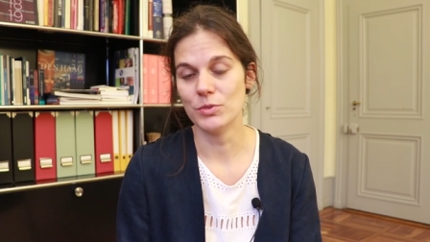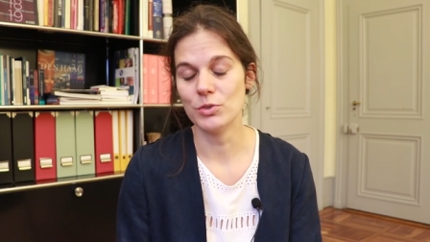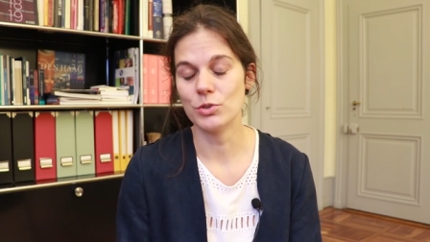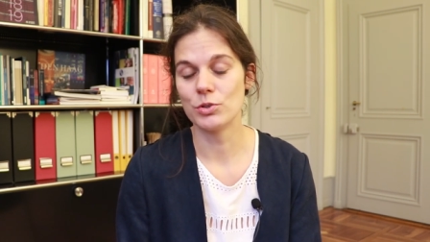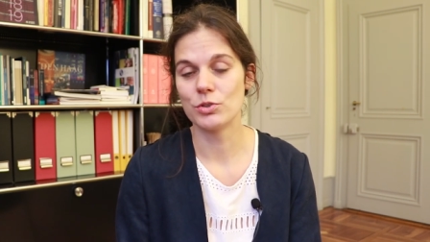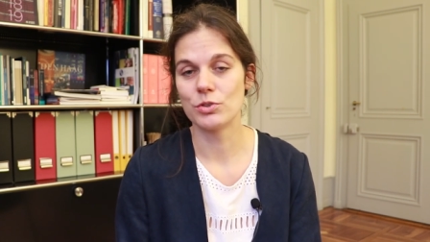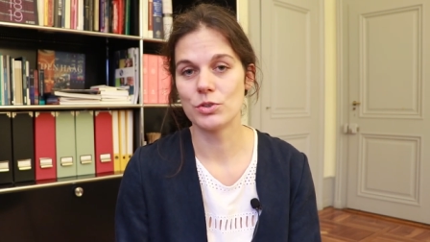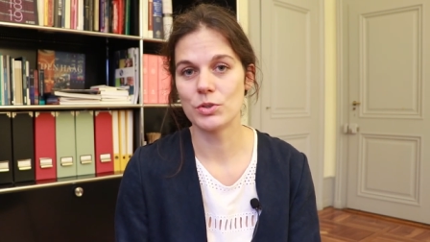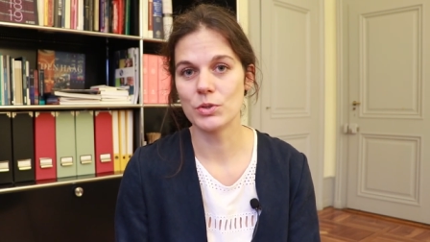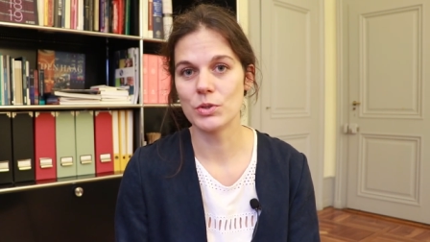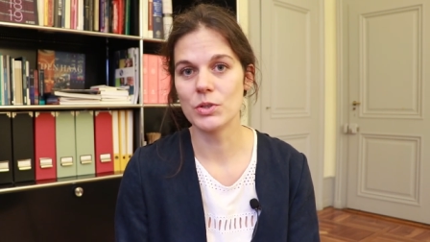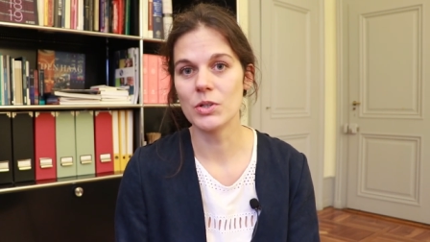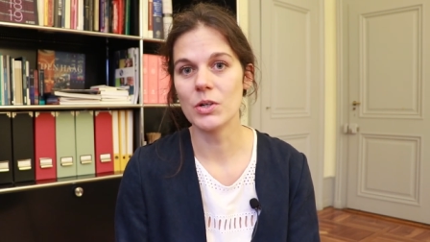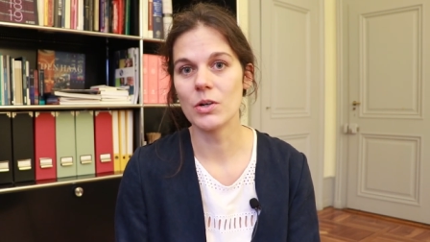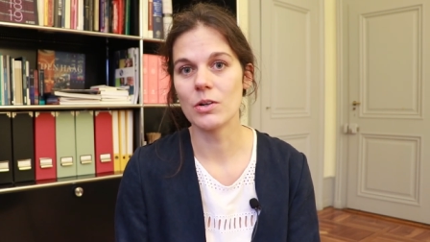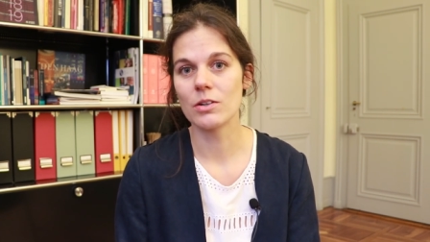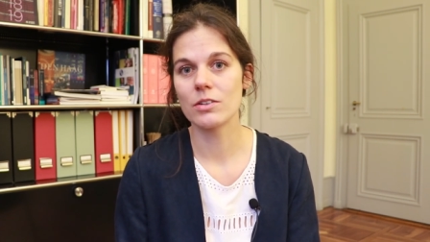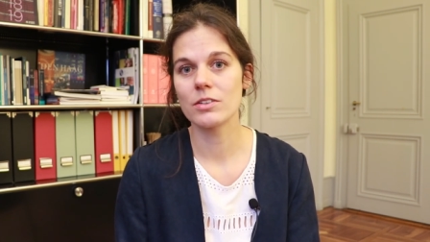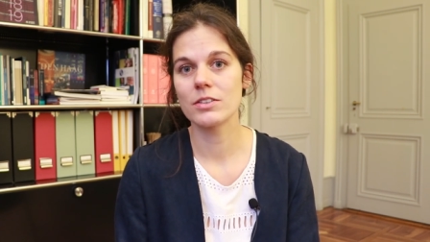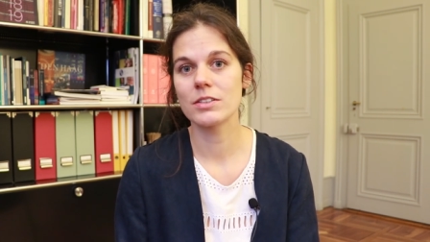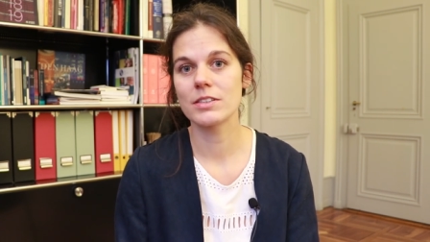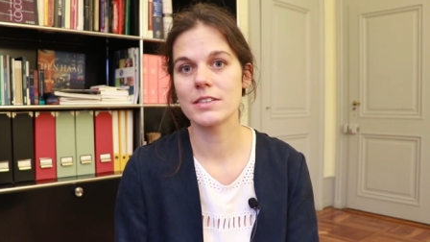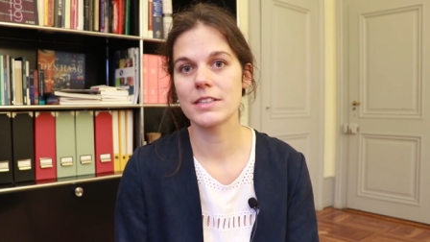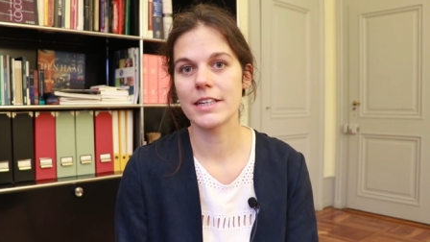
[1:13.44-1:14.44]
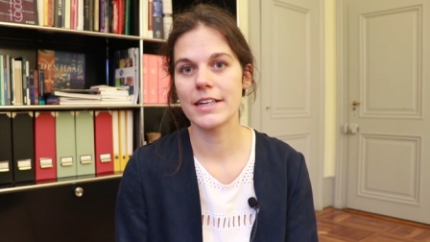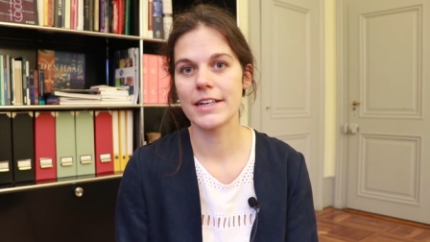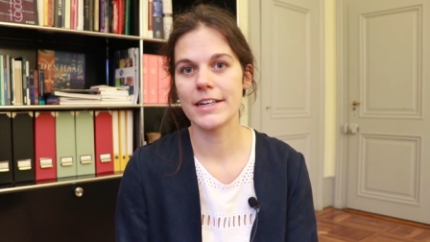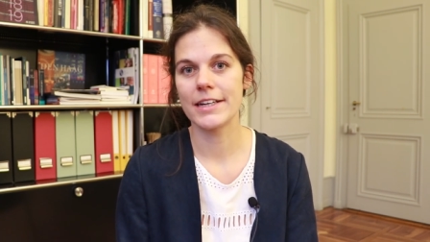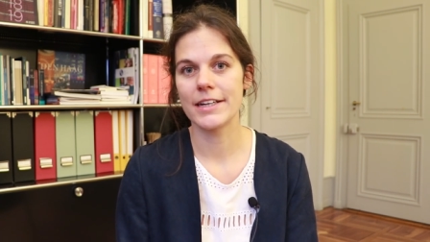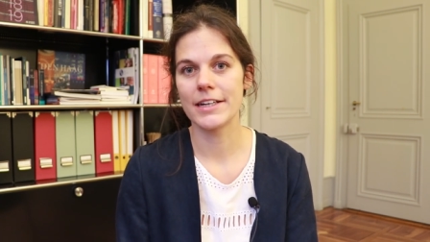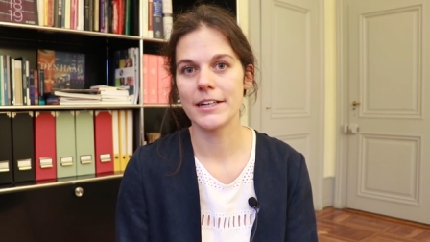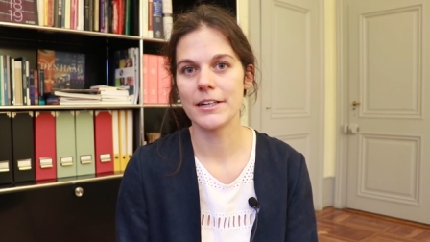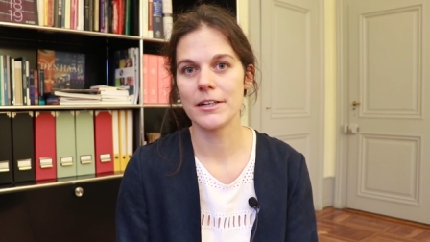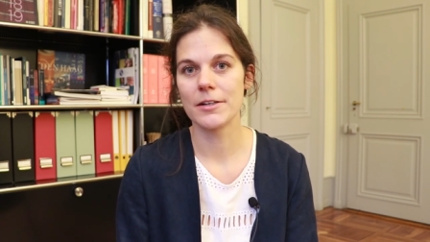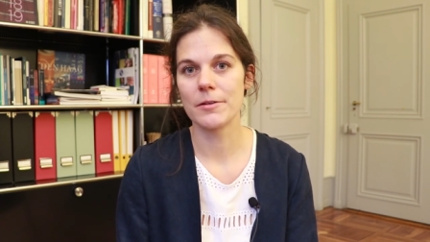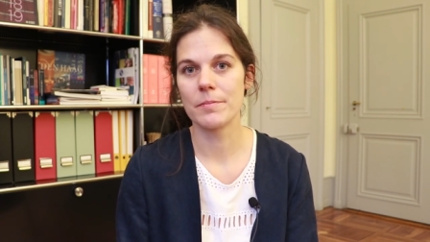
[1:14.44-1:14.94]
those two goals,
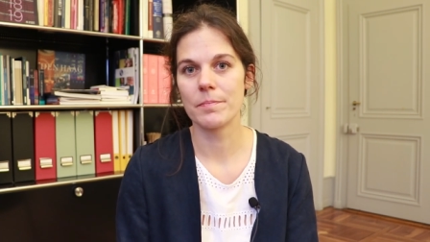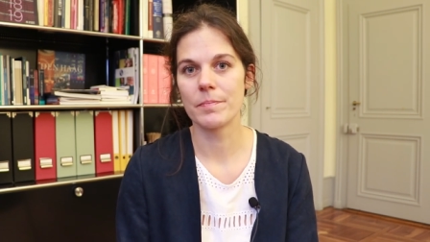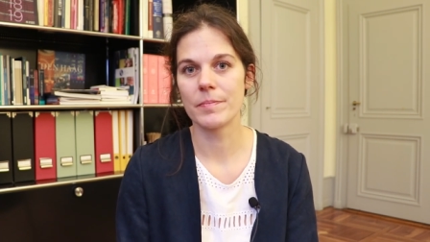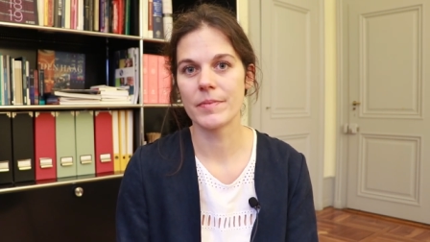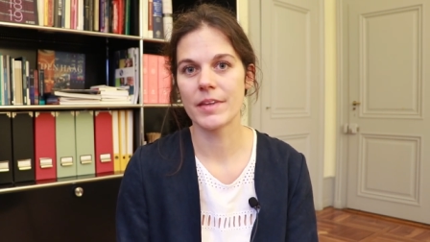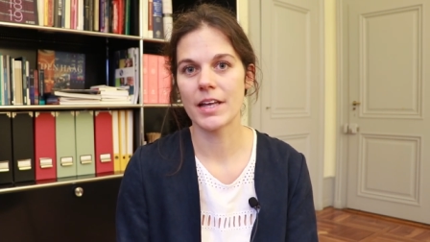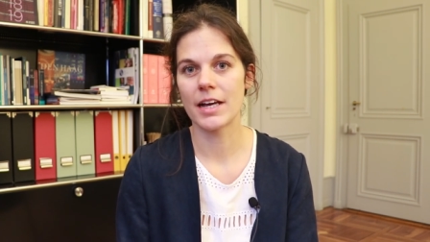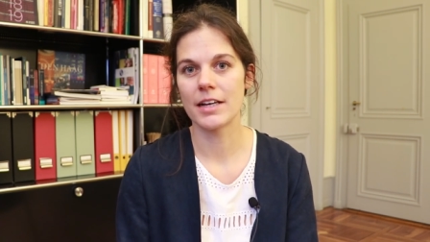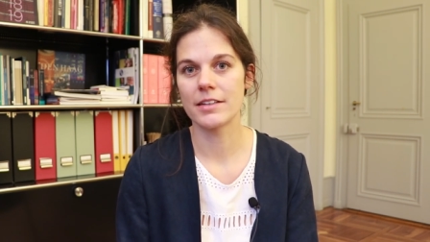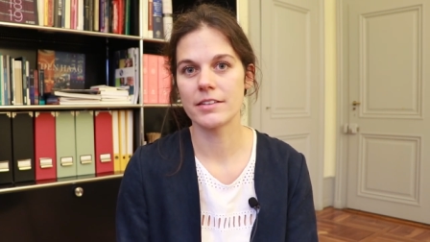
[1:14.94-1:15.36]
um,